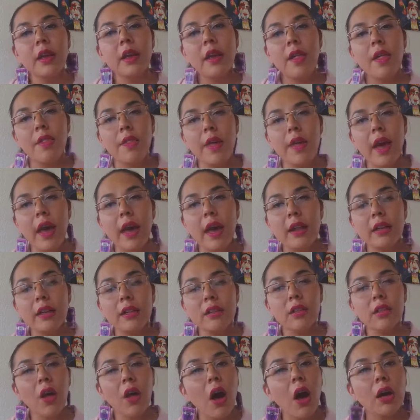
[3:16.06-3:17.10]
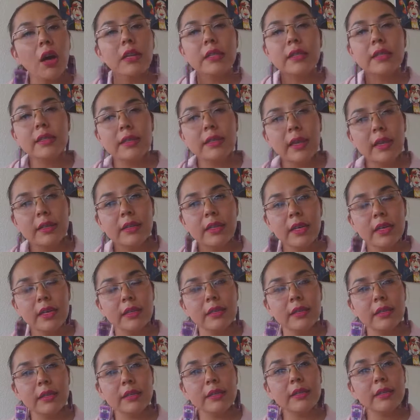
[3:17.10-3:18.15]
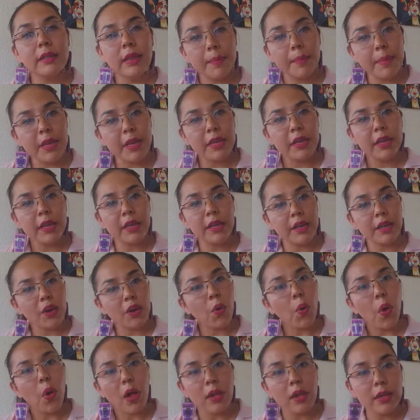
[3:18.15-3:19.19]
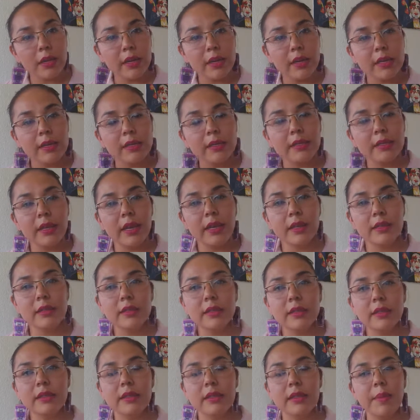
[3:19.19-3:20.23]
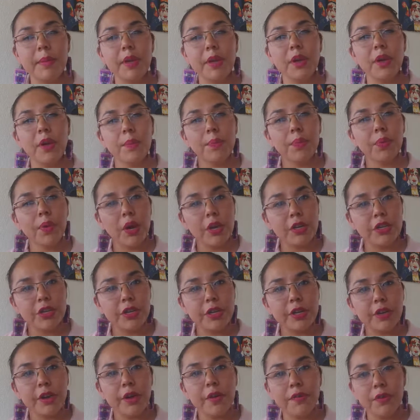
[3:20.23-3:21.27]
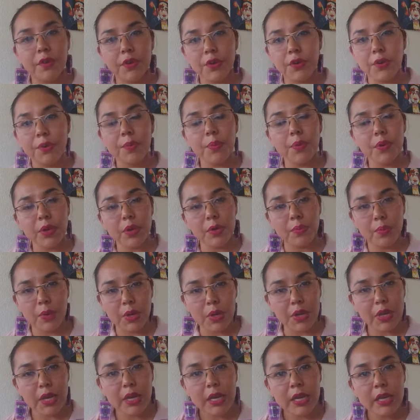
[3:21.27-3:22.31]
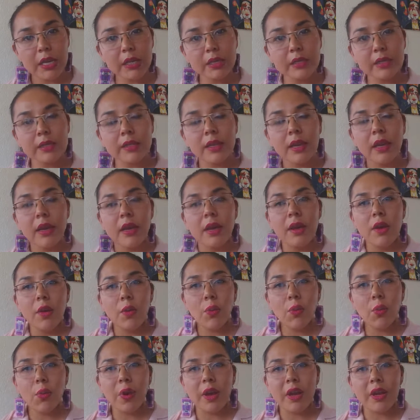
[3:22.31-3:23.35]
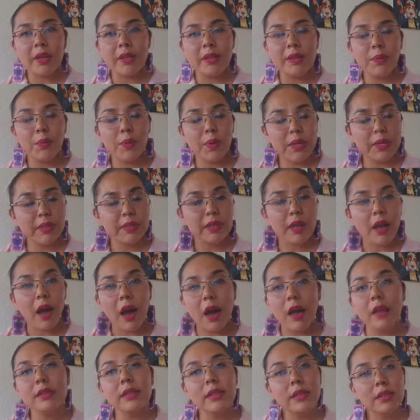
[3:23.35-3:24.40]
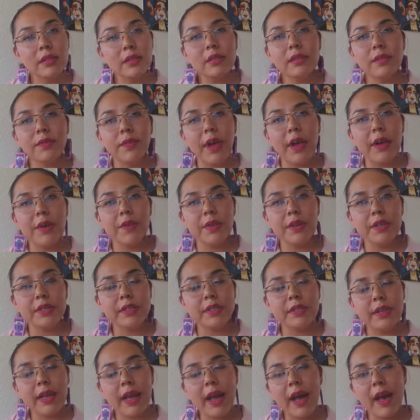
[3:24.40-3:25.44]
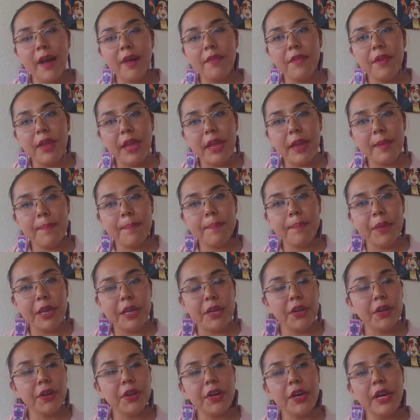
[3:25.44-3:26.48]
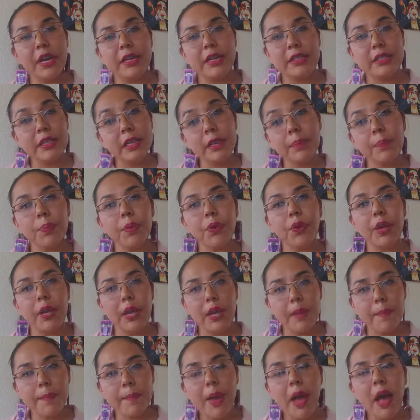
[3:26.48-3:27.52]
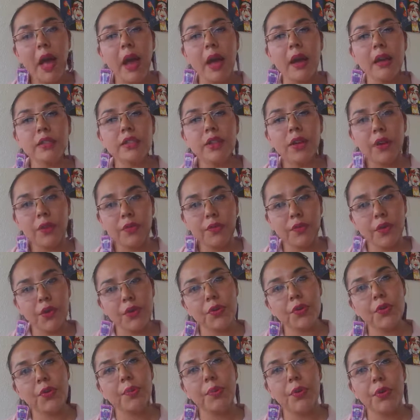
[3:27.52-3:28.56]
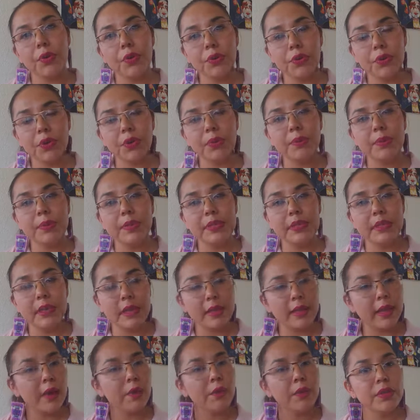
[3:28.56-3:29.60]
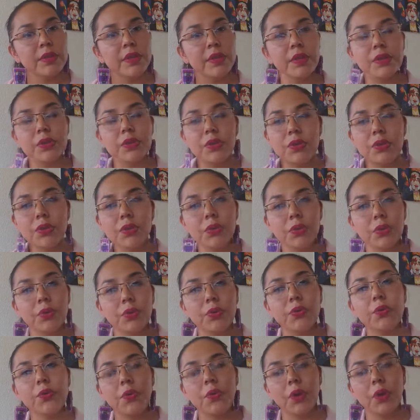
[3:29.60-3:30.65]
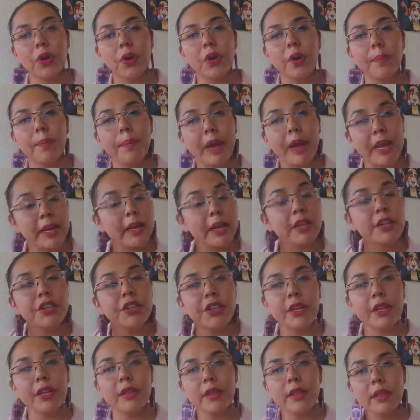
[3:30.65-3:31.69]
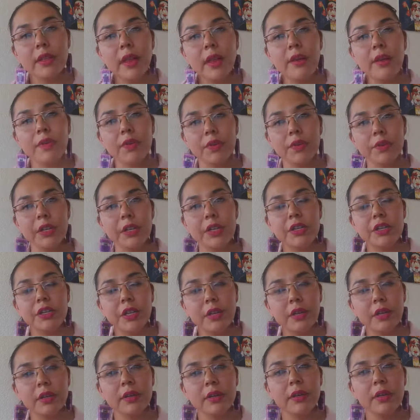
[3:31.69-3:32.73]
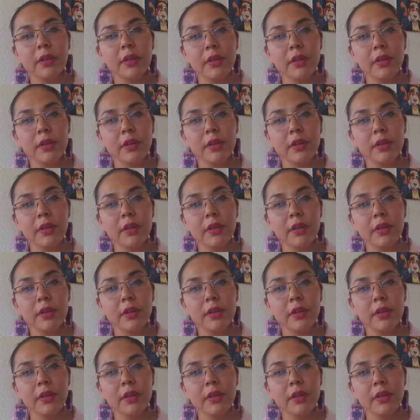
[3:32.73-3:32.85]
that long-standing systemic inequalities and systemic oppression of vulnerable communities was causing this virus to have a bigger and deeper impact on vulnerable groups. And that was also true for my nation, the Navajo Nation.